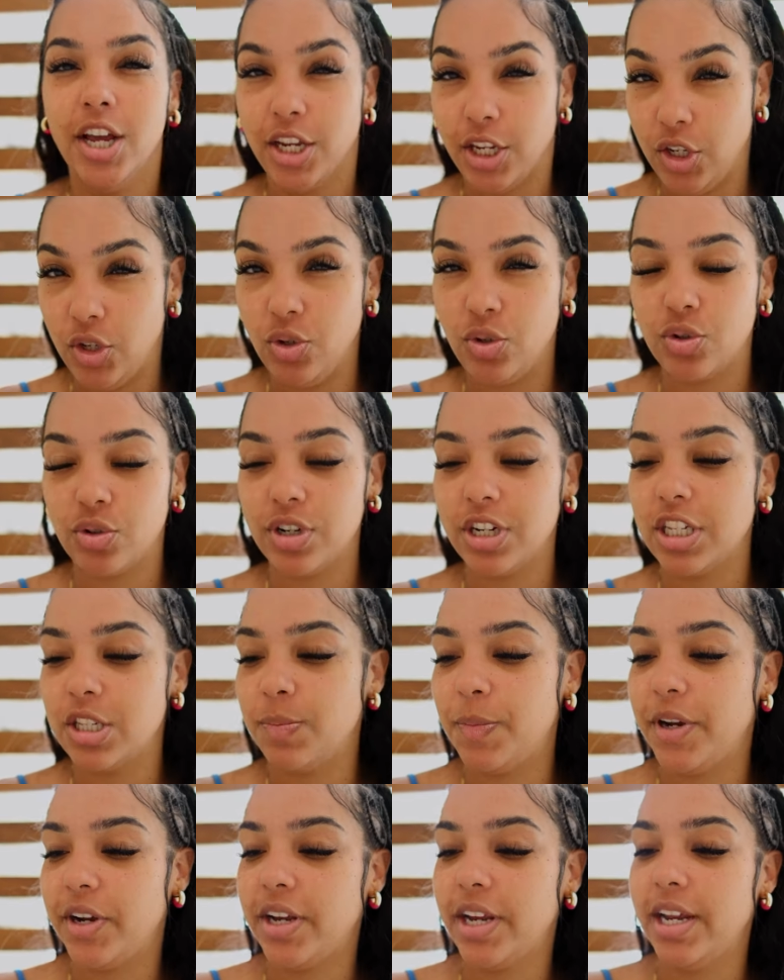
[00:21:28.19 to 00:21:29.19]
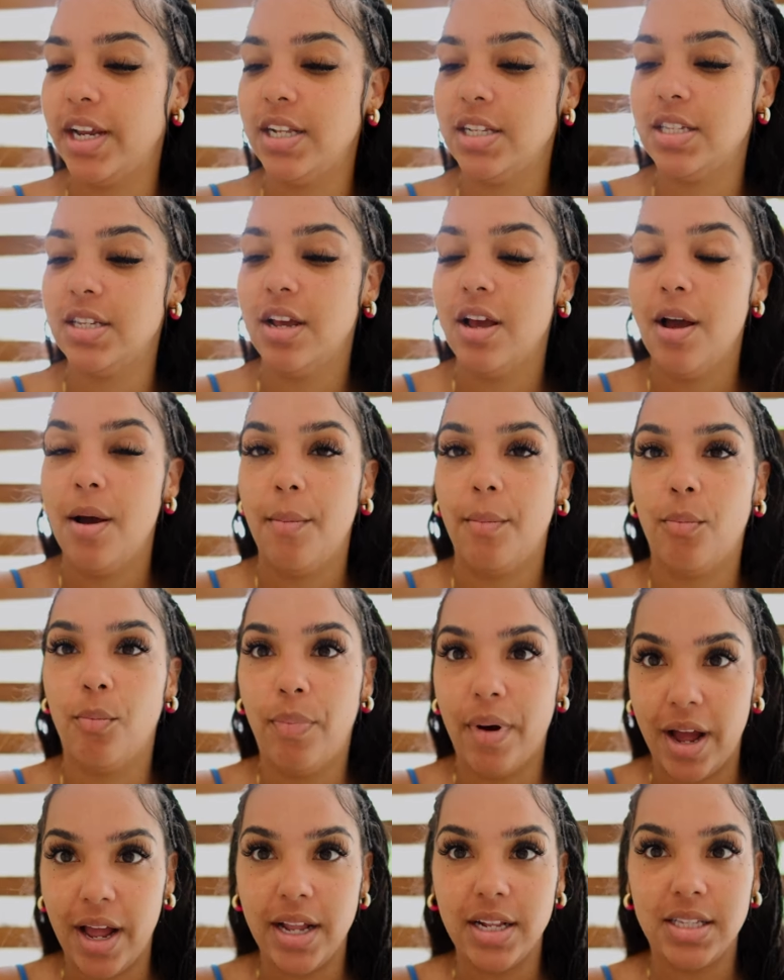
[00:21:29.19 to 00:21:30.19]
user experience,
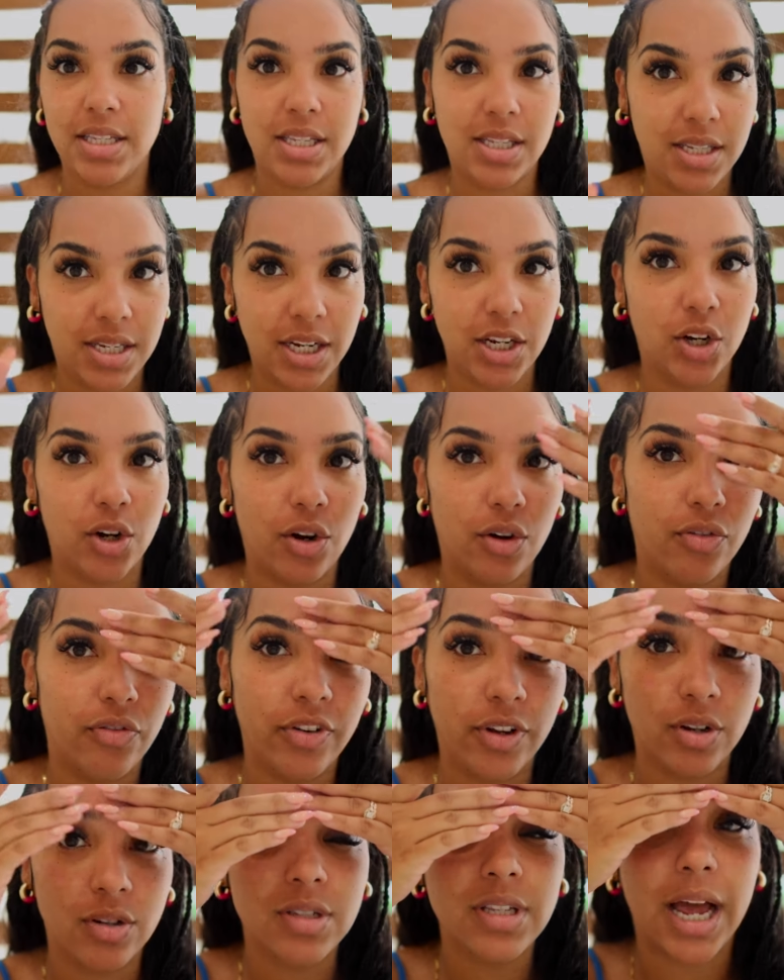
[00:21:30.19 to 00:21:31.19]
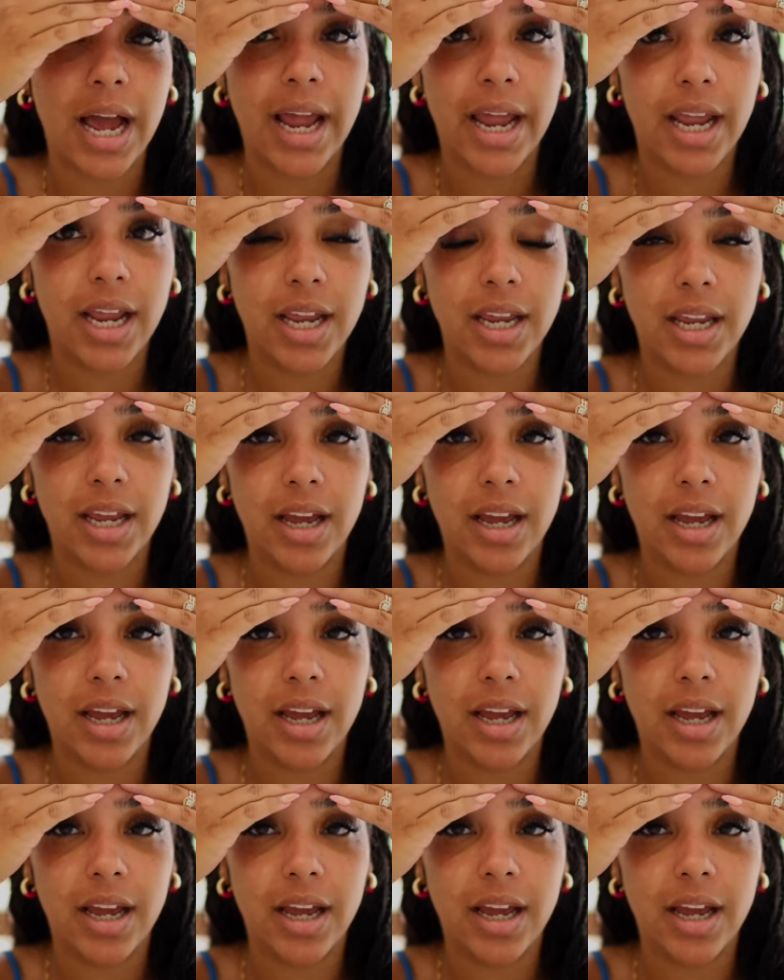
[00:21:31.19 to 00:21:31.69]
but still feels like